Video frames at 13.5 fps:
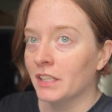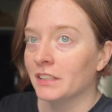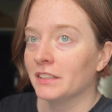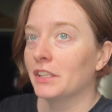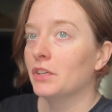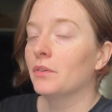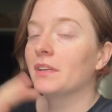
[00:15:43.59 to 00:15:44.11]

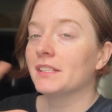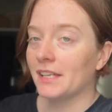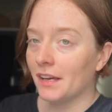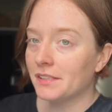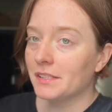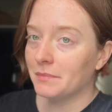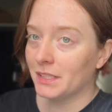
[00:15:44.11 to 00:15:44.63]
like you can tell
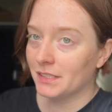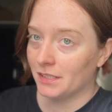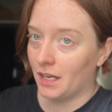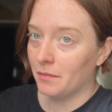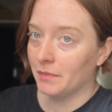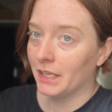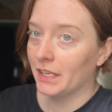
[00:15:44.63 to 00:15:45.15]
something's
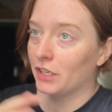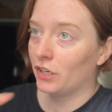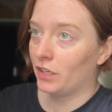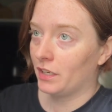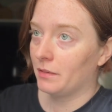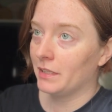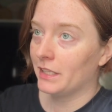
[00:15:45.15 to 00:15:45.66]
coming and you're
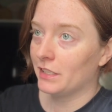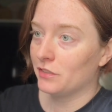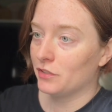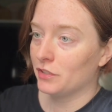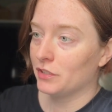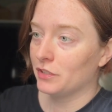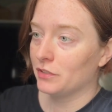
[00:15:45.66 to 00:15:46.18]
going to be
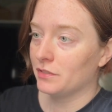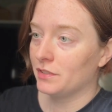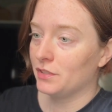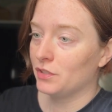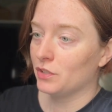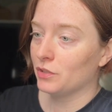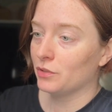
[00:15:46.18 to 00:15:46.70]
introduced
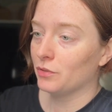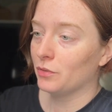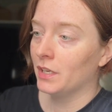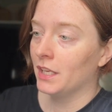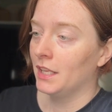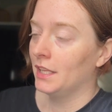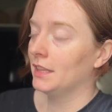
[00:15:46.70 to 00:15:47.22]
to
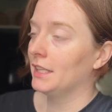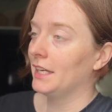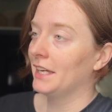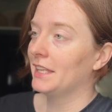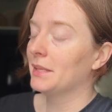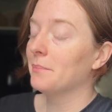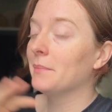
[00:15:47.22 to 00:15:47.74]

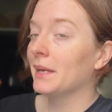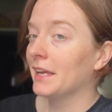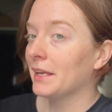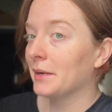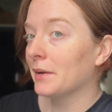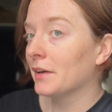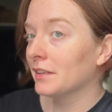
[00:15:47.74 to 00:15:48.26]
like the
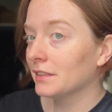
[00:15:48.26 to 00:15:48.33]
main